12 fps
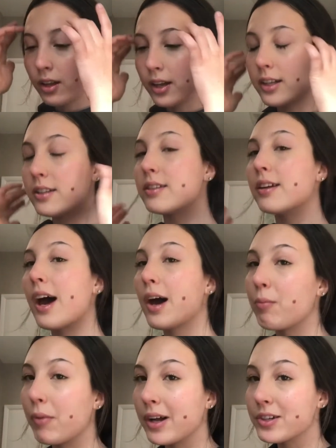It's not
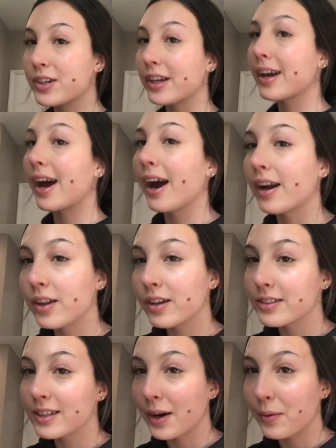much and it kind of
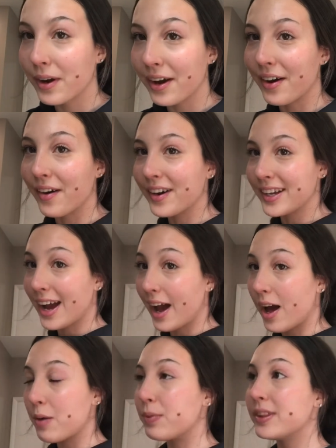looks like what I already
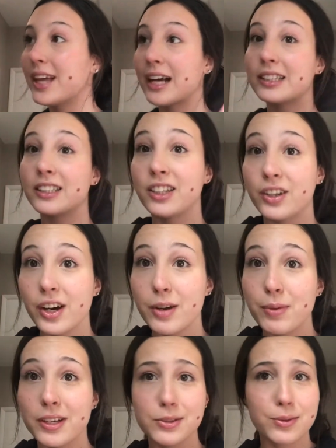had, but that's good
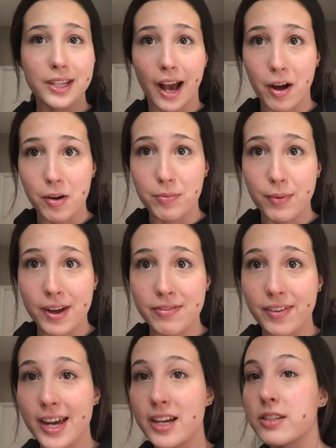because it was out of my
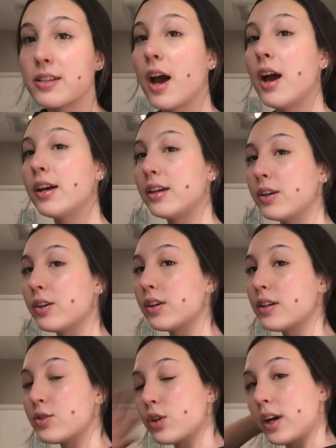face. Here
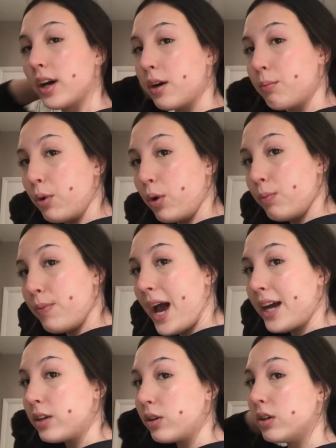is your hair pulled
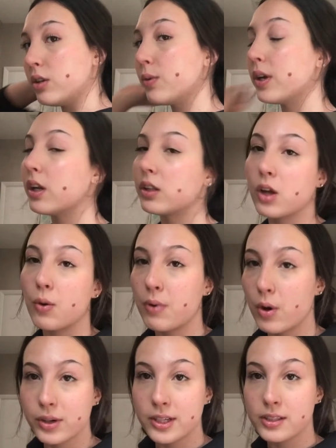back. You can do it in a low
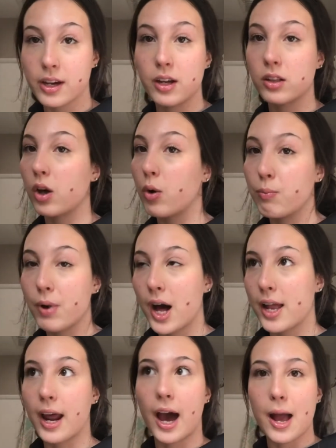ponytail, low
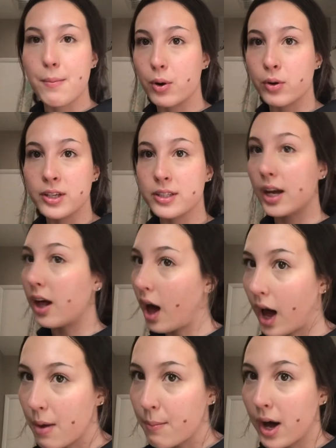bun, high ponytail,
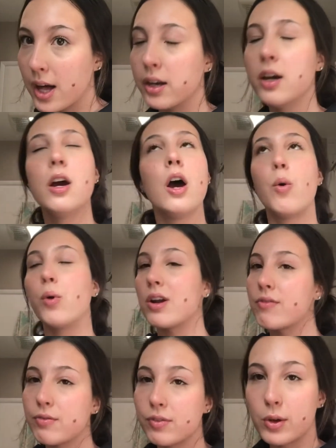high bun,
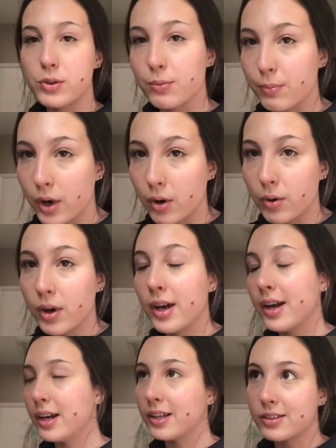whatever floats your boat,
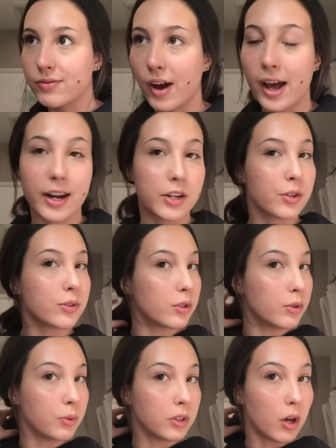it's fine. I chose to
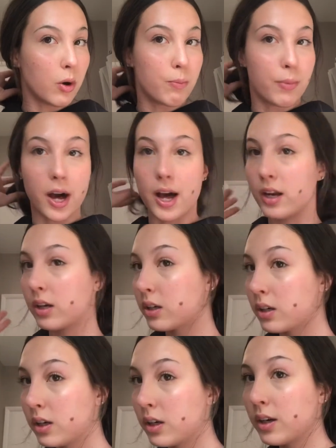do a low
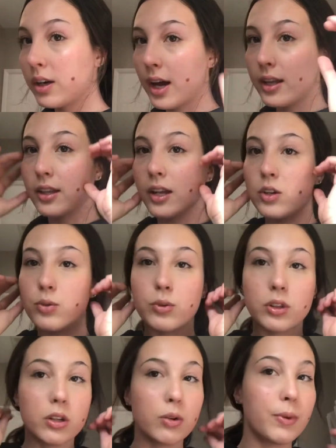bun and then do a
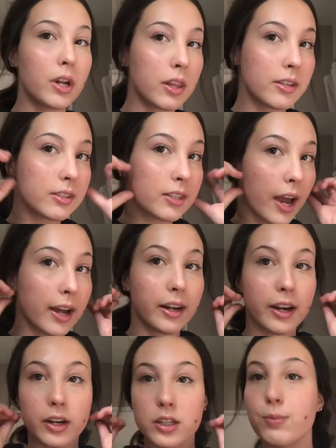little bit of the side
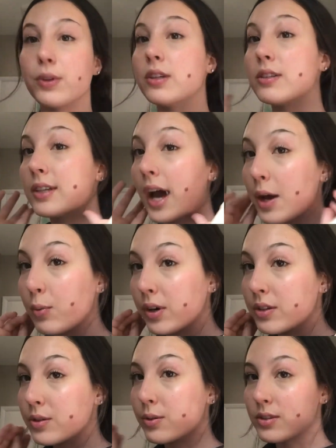hairs, but the side one
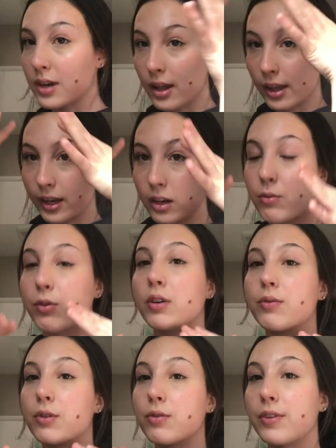so it's not like in front
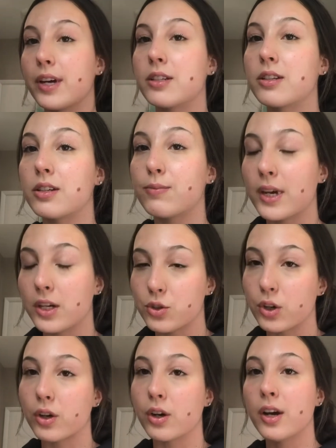of your face, because make
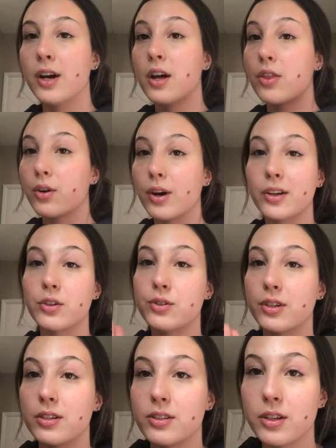sure the directors
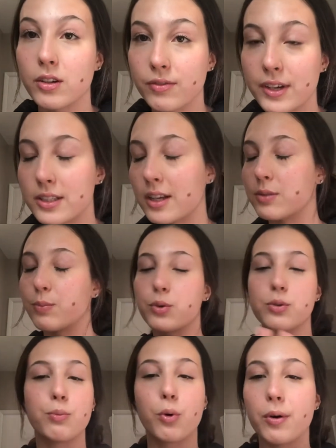can see your face. That's the most
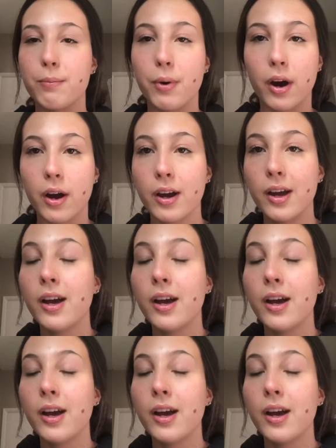important part.